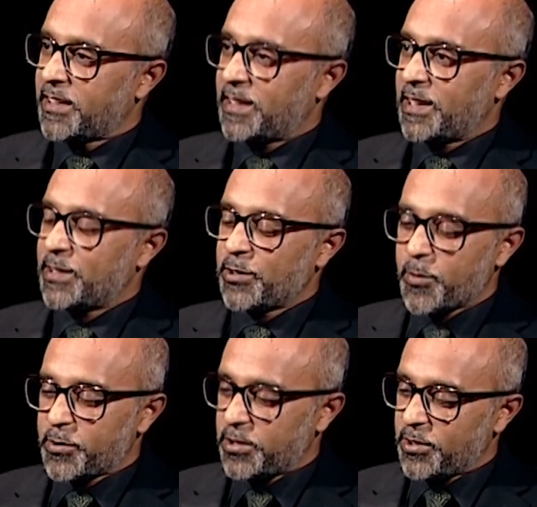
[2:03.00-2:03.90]
get an
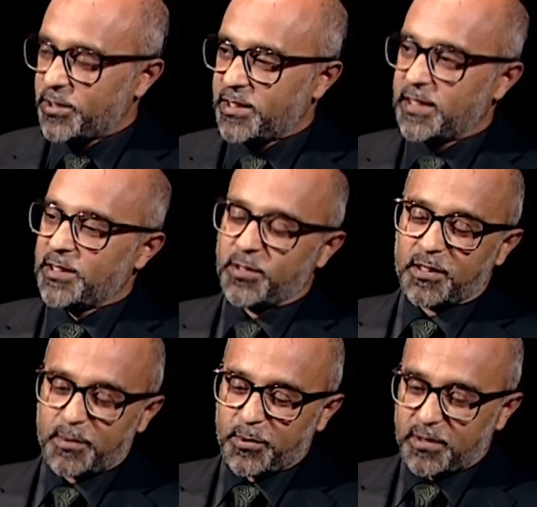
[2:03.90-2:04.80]
opportunity to
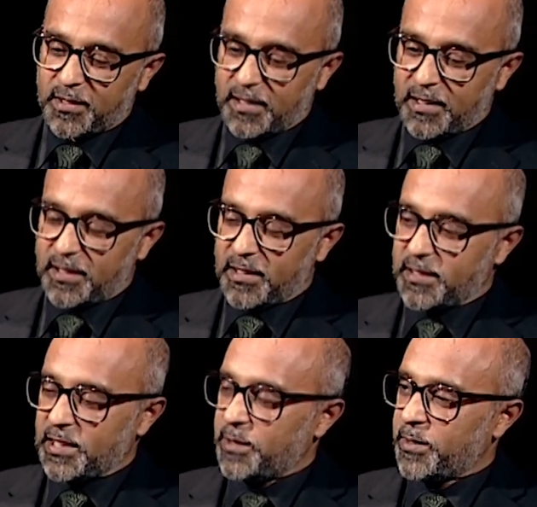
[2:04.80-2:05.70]
come on
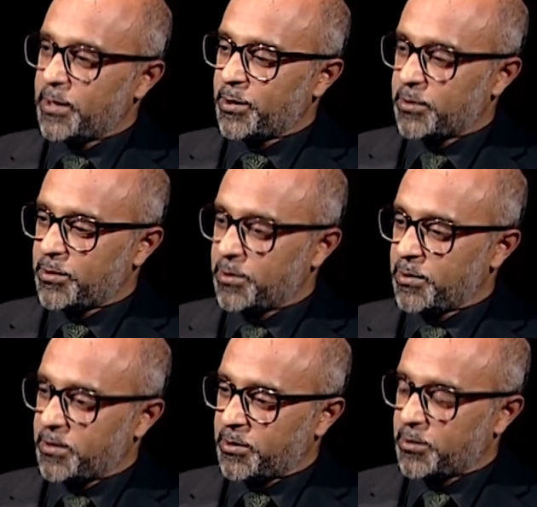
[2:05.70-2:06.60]
TV or
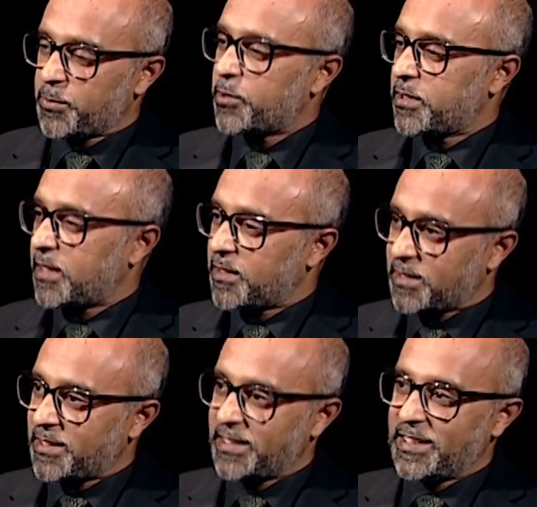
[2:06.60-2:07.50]
to or to present. That,
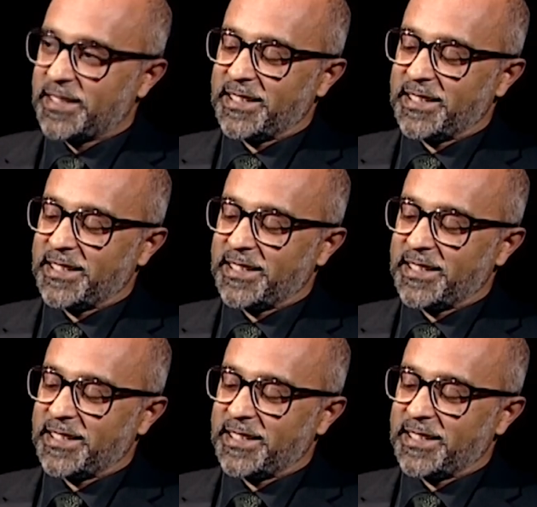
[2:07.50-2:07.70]
that's our